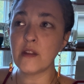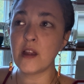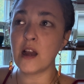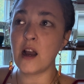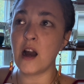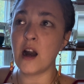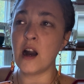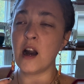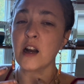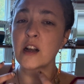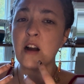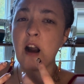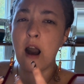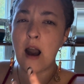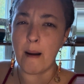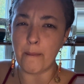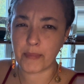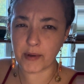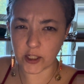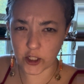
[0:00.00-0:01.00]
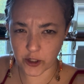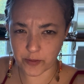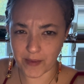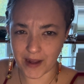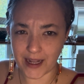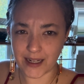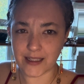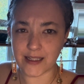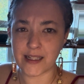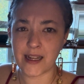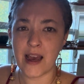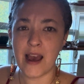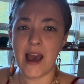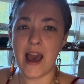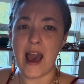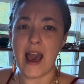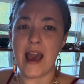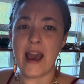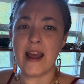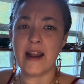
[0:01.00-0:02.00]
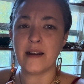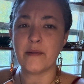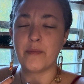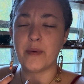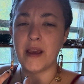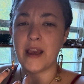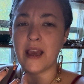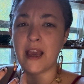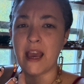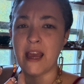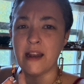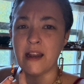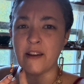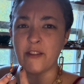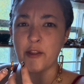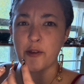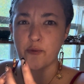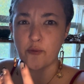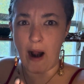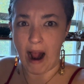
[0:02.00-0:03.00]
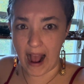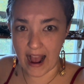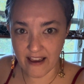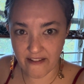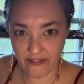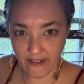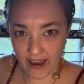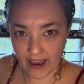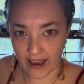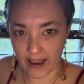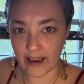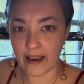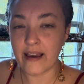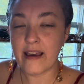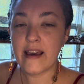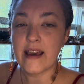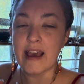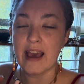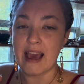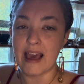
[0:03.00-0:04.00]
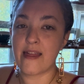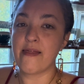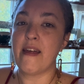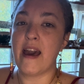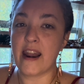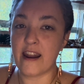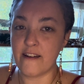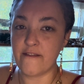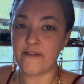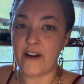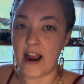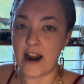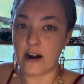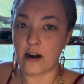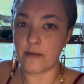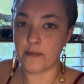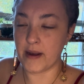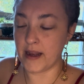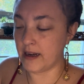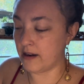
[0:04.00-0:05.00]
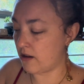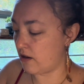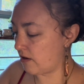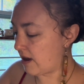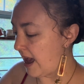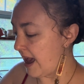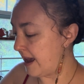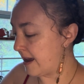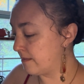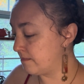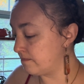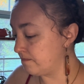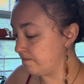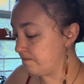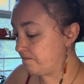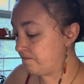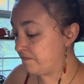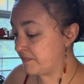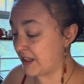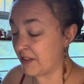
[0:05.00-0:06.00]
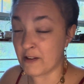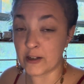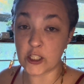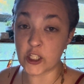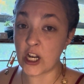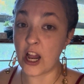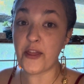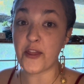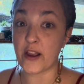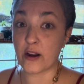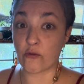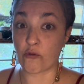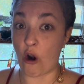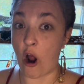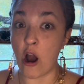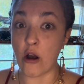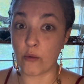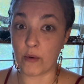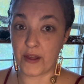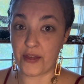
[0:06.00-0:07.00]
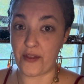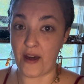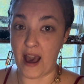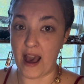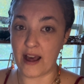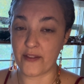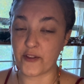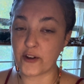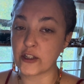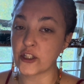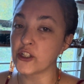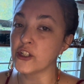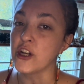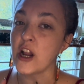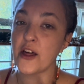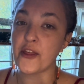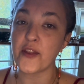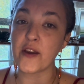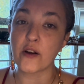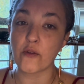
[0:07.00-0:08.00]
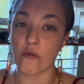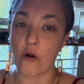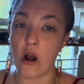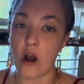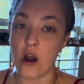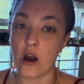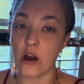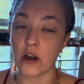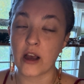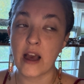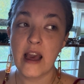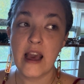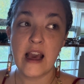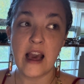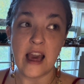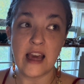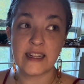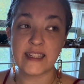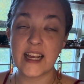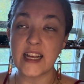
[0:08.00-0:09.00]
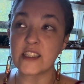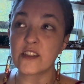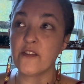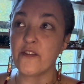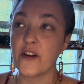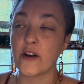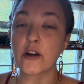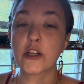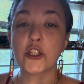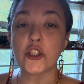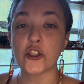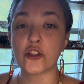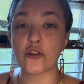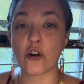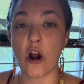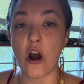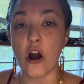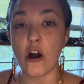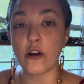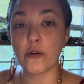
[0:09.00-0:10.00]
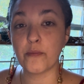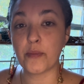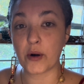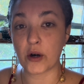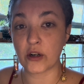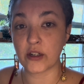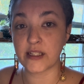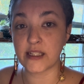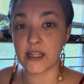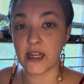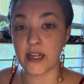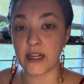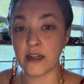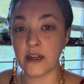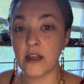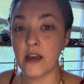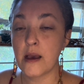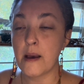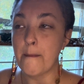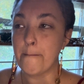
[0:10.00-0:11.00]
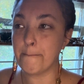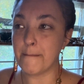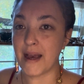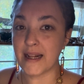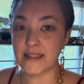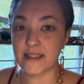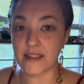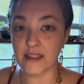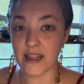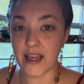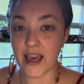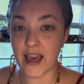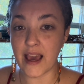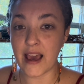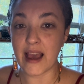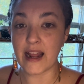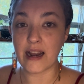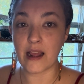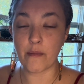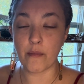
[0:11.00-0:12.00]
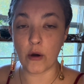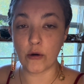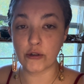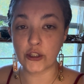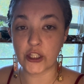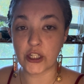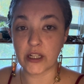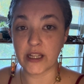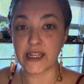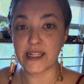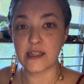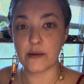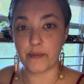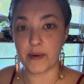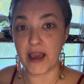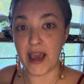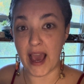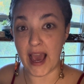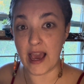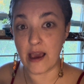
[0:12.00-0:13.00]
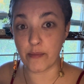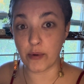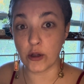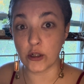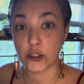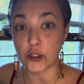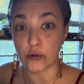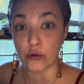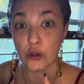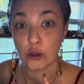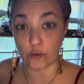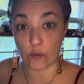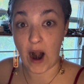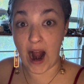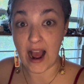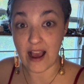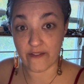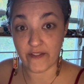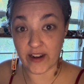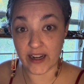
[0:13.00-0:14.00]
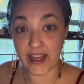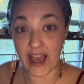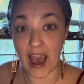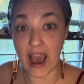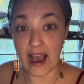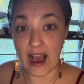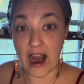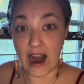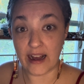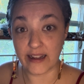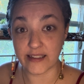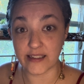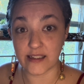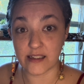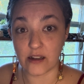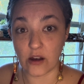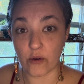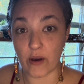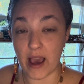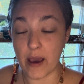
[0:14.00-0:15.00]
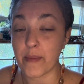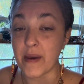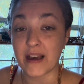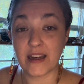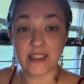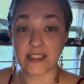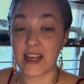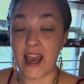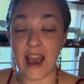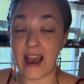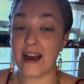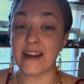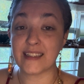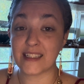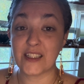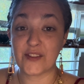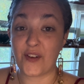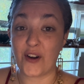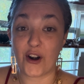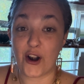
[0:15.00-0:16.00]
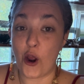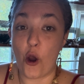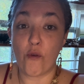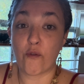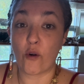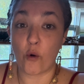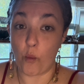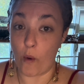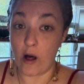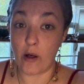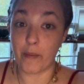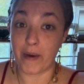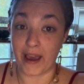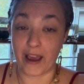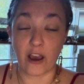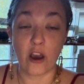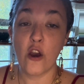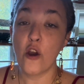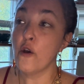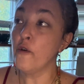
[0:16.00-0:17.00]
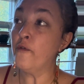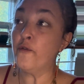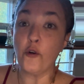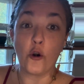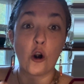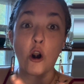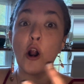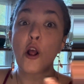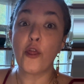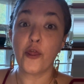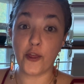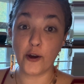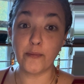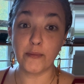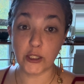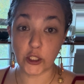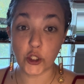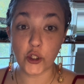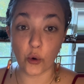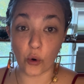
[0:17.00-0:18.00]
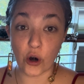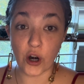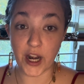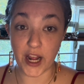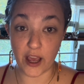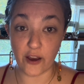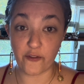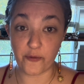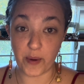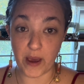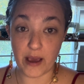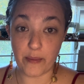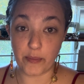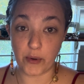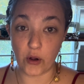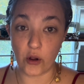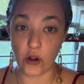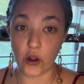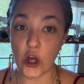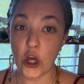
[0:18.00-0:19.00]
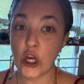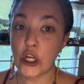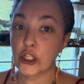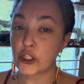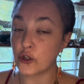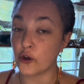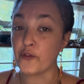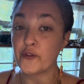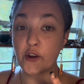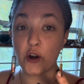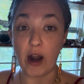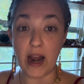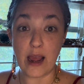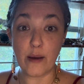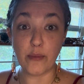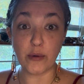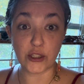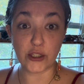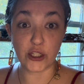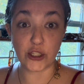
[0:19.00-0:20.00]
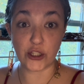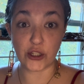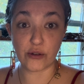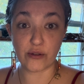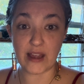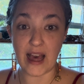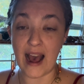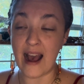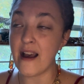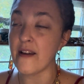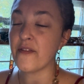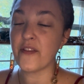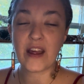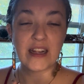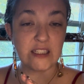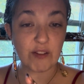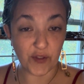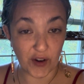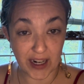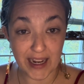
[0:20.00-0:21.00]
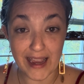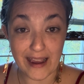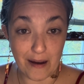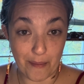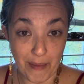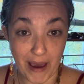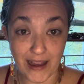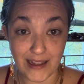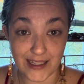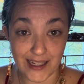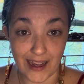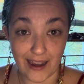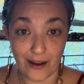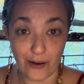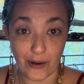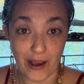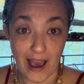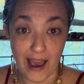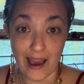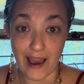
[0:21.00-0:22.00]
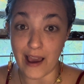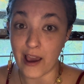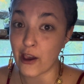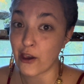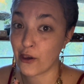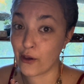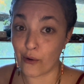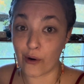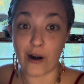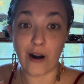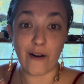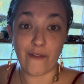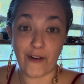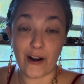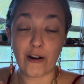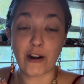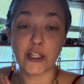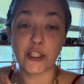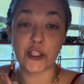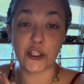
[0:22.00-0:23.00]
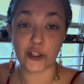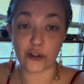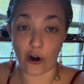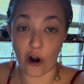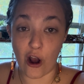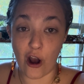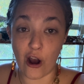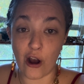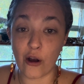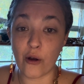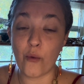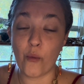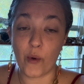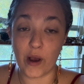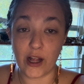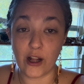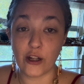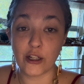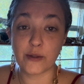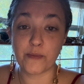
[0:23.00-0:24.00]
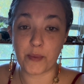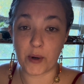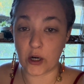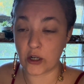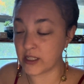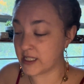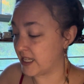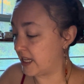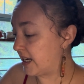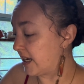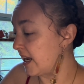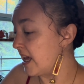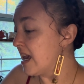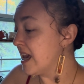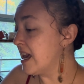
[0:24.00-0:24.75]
accomplishment and being and thriving in that environment. Okay. And there's nothing wrong with that. There's nothing wrong. It takes a very strong person mentally and emotionally to be able to thrive in chaos. Okay. Because chaos is very overwhelming for the majority of people. So if you're able to do that, that's freaking amazing. Okay. You are a very strong-willed person.